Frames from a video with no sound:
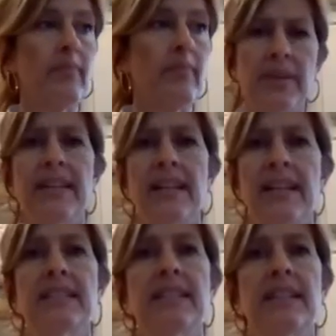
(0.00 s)
You could get
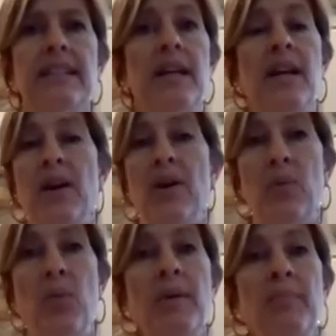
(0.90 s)
that easily.
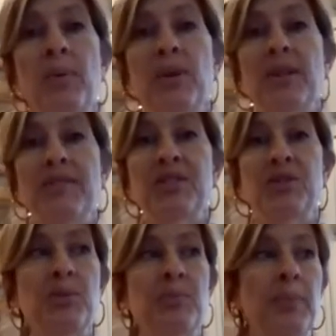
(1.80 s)
One bowl
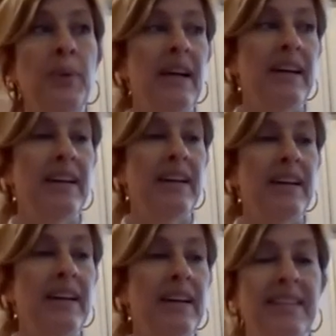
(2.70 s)
of soup,
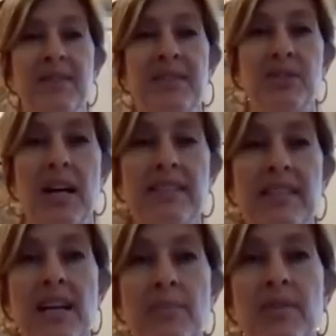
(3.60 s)
you know,
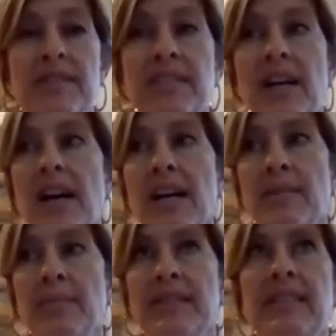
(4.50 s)
hummus a couple of
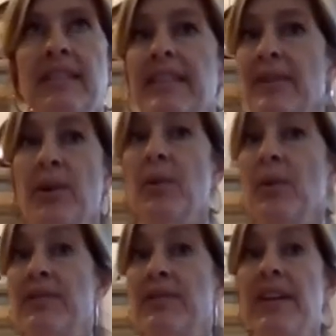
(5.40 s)
times. You
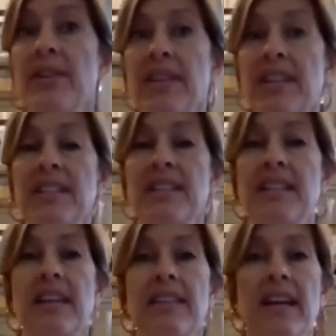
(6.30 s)
know, it's very
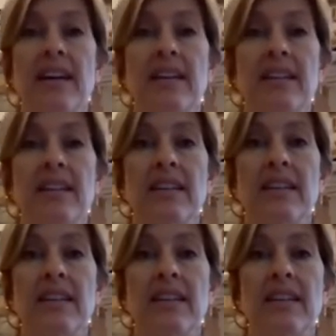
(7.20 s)
easy to get that
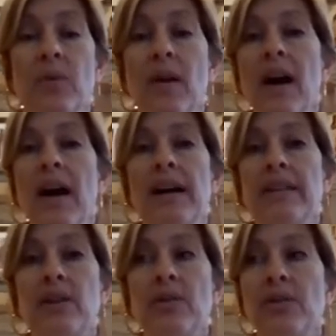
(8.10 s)
in. So
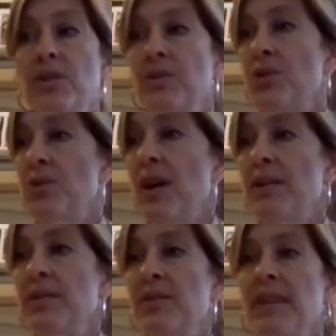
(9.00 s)
I encourage you to
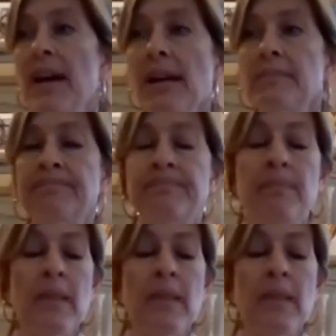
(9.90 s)
try to do that.